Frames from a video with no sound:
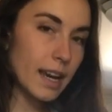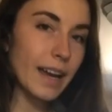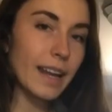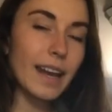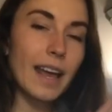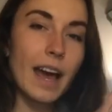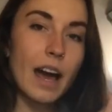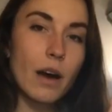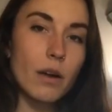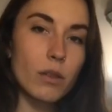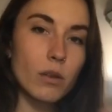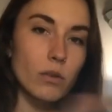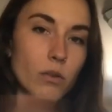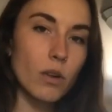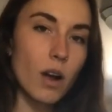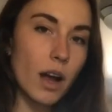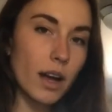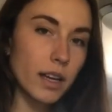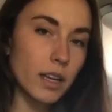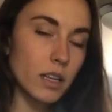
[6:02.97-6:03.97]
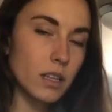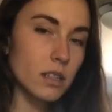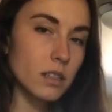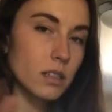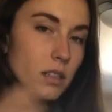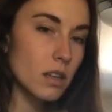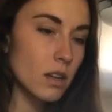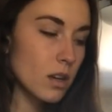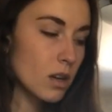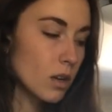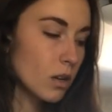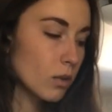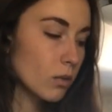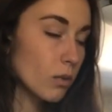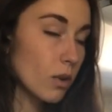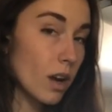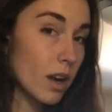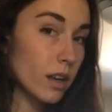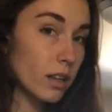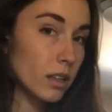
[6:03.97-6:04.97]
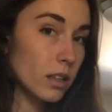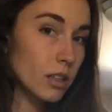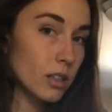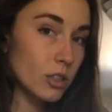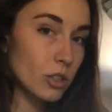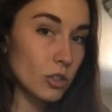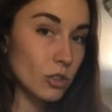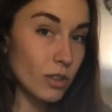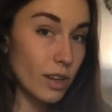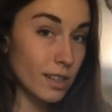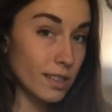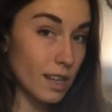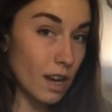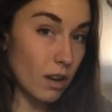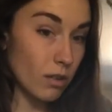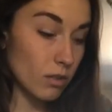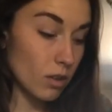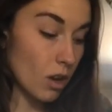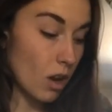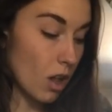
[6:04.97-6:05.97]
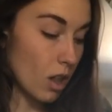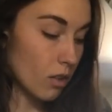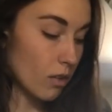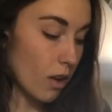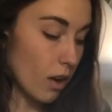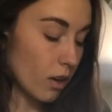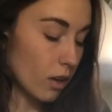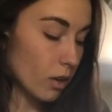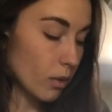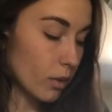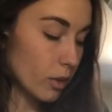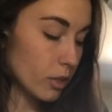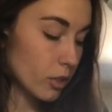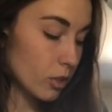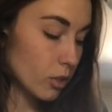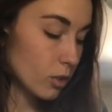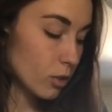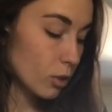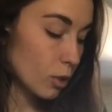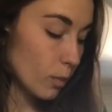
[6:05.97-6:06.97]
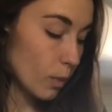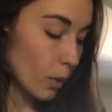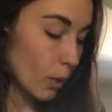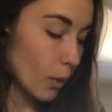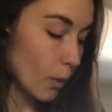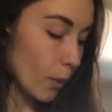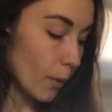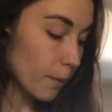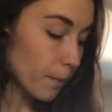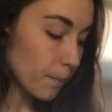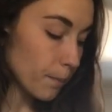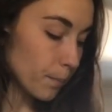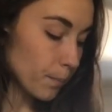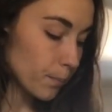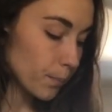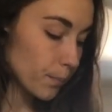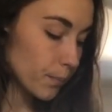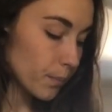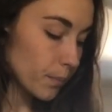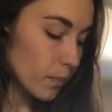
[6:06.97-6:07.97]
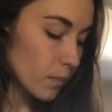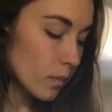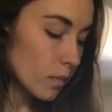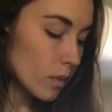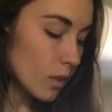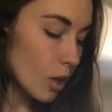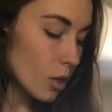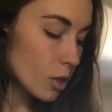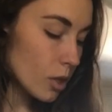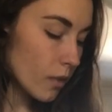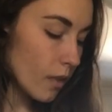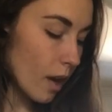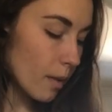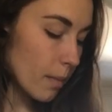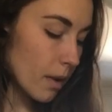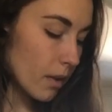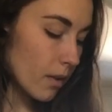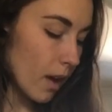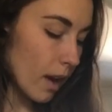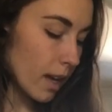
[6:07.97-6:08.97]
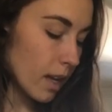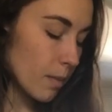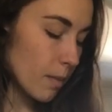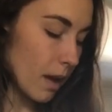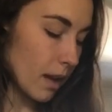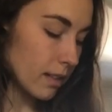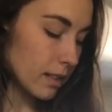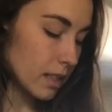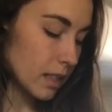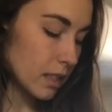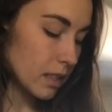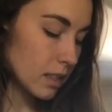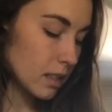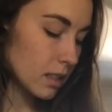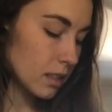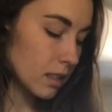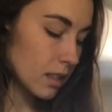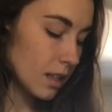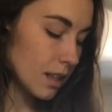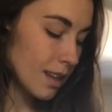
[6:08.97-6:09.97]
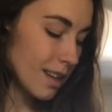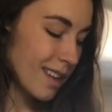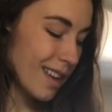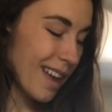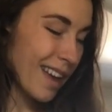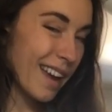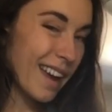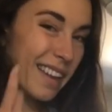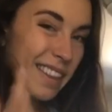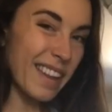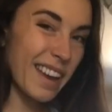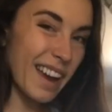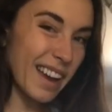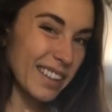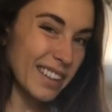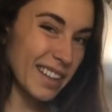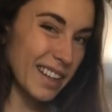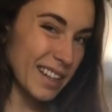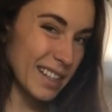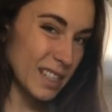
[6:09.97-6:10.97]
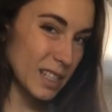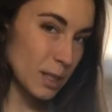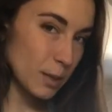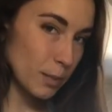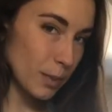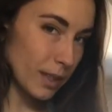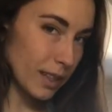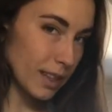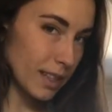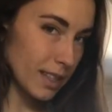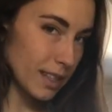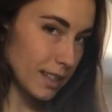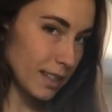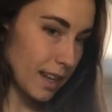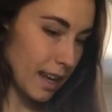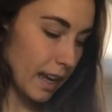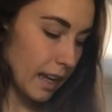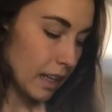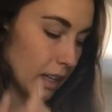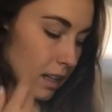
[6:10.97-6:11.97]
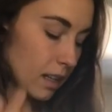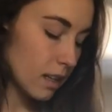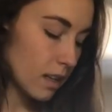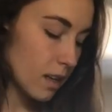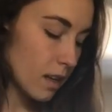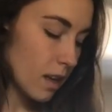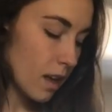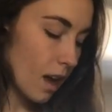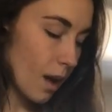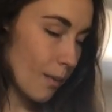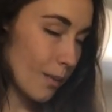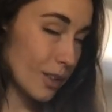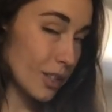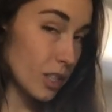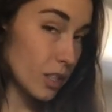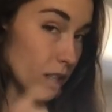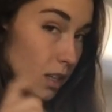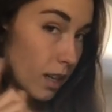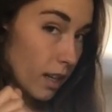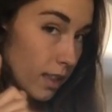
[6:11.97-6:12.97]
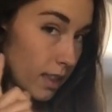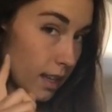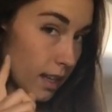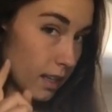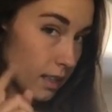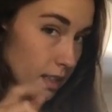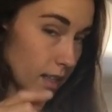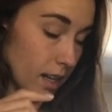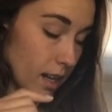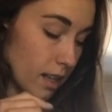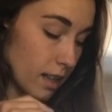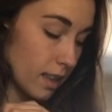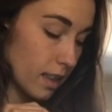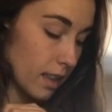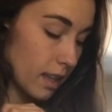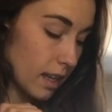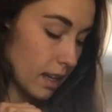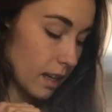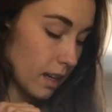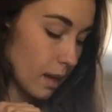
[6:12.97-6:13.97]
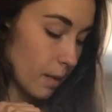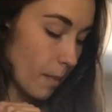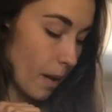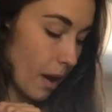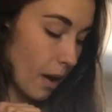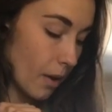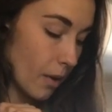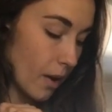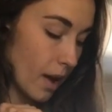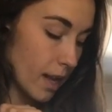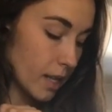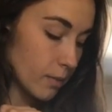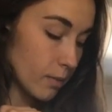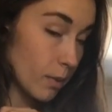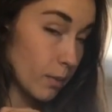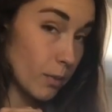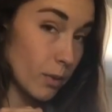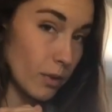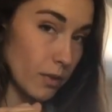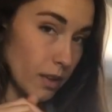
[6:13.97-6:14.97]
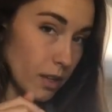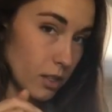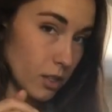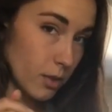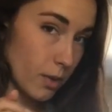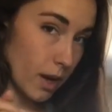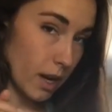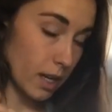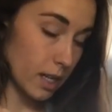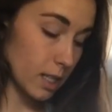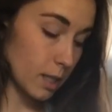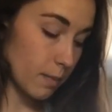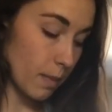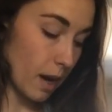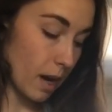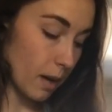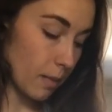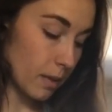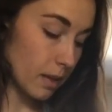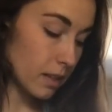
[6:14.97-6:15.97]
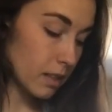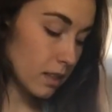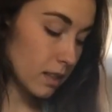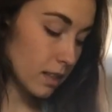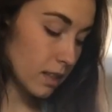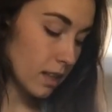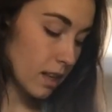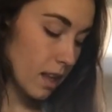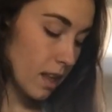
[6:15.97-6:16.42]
kind of how the Rockies run straight down Colorado, which is super cool. So I've got my Rocky Mountains. Again, they kind of like split the state, which is a good thing to think about as we move into our experiment.